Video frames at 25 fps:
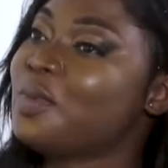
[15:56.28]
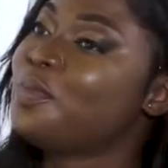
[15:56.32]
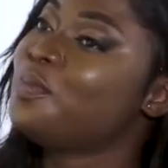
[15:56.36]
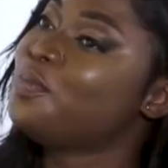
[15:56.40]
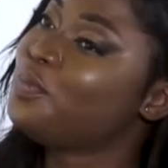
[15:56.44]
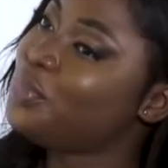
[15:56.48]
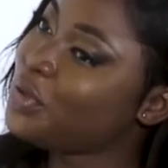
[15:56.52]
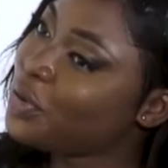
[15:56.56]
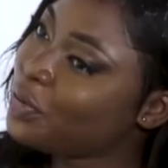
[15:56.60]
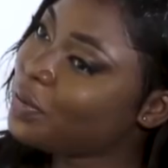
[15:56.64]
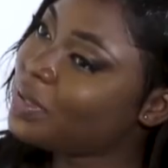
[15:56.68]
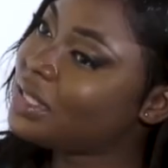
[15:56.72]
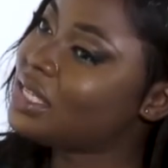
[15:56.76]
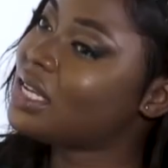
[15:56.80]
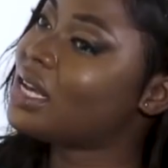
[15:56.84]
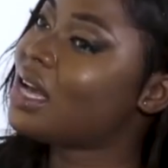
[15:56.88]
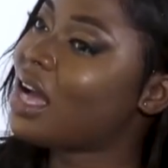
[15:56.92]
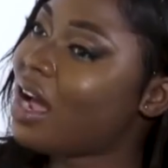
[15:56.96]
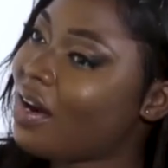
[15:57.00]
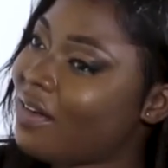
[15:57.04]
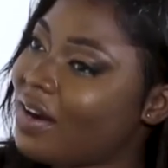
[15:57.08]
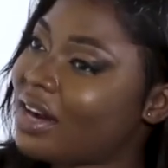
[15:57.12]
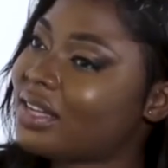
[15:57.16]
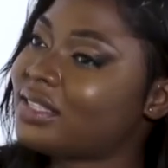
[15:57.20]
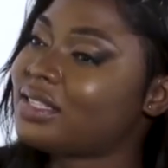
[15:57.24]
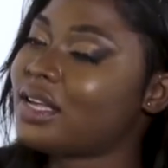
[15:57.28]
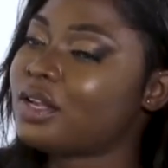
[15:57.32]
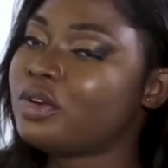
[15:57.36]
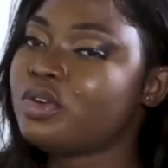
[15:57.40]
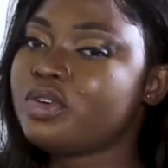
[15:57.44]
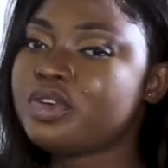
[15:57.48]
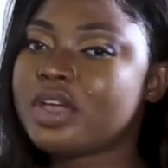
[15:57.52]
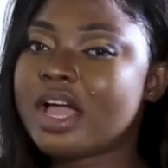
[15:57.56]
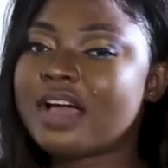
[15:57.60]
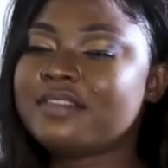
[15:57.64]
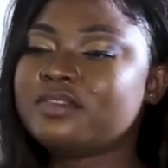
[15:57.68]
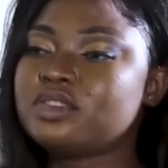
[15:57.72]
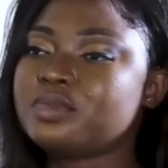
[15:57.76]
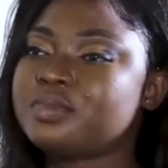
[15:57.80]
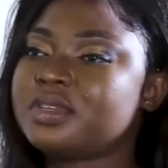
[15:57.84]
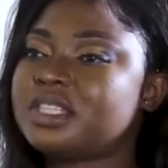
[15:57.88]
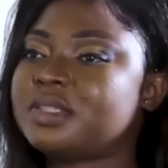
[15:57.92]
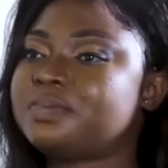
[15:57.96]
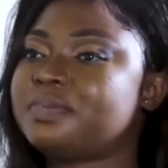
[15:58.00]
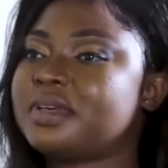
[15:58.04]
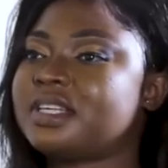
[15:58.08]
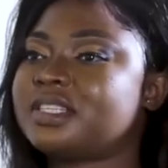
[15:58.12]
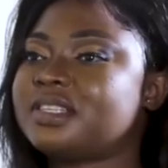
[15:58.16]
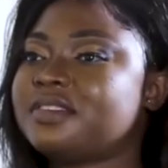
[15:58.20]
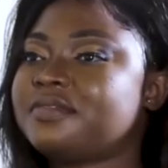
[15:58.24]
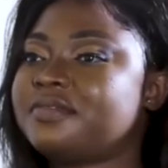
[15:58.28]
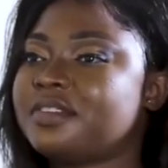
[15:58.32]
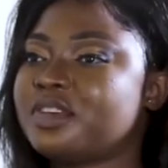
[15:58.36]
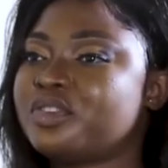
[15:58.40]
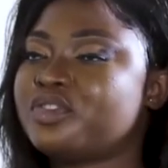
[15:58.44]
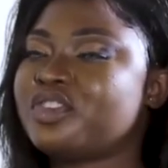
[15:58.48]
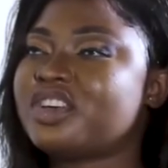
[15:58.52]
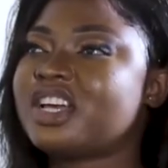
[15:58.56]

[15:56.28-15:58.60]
Beauty, character. No, you have to be specific.